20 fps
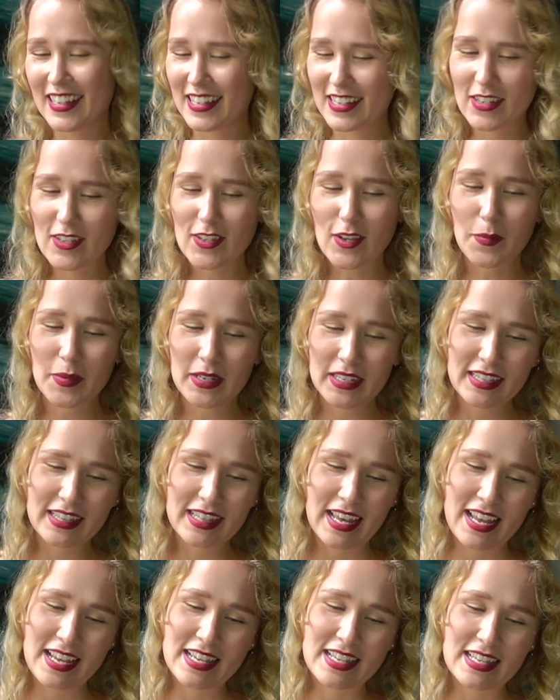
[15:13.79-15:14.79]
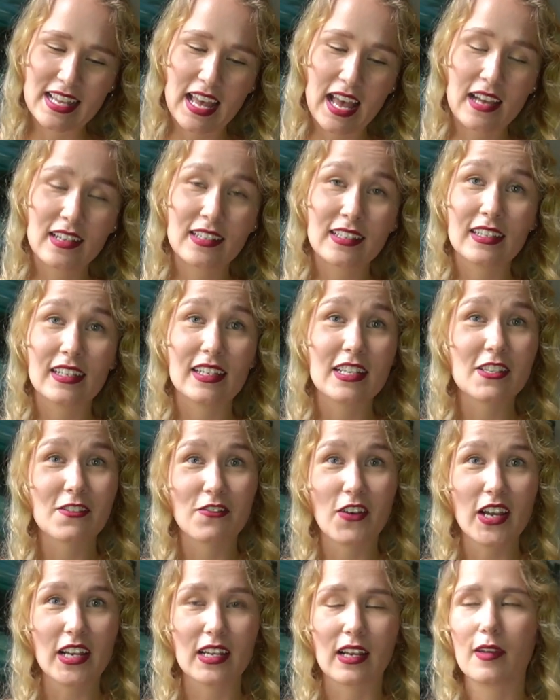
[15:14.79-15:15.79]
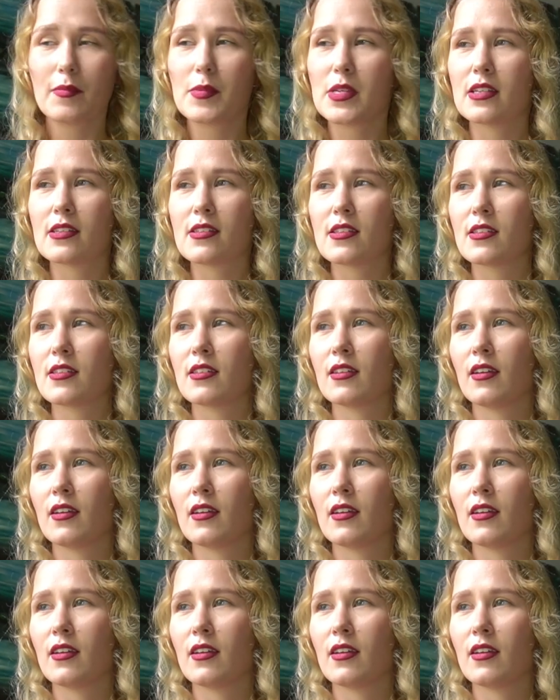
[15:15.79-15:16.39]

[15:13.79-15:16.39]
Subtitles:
So many things, and it's fine. I mean, it